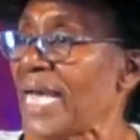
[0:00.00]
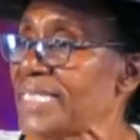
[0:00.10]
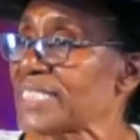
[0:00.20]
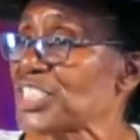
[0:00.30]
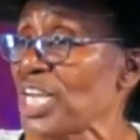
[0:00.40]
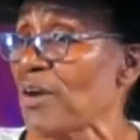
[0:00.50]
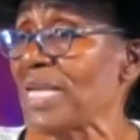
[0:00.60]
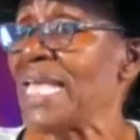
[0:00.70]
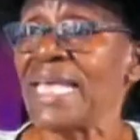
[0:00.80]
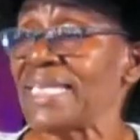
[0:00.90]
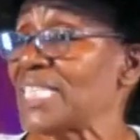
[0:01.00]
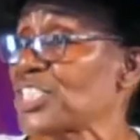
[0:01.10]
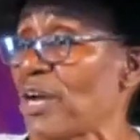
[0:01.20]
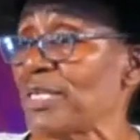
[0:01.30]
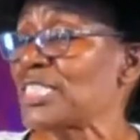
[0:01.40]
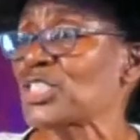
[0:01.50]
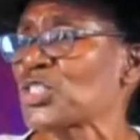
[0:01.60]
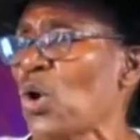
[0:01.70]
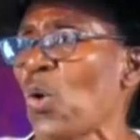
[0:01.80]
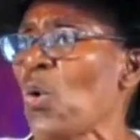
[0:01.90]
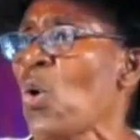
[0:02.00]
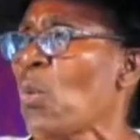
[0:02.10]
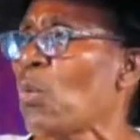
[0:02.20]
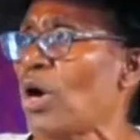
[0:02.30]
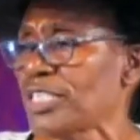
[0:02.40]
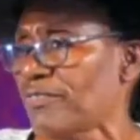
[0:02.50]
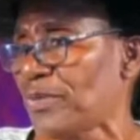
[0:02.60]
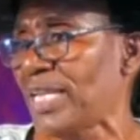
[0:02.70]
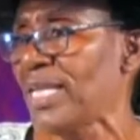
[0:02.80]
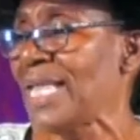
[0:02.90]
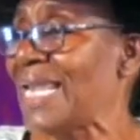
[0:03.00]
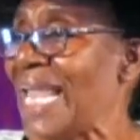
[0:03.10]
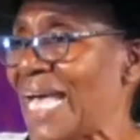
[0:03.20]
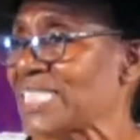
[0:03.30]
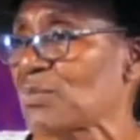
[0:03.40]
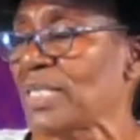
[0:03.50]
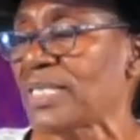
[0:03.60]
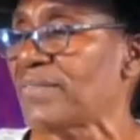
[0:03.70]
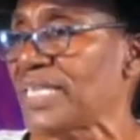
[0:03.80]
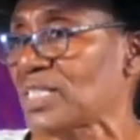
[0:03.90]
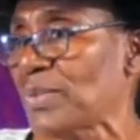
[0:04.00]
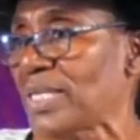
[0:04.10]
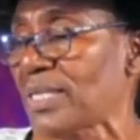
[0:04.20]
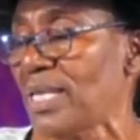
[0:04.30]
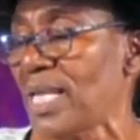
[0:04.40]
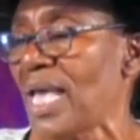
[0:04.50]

and he has shared so wonderfully last week and this week.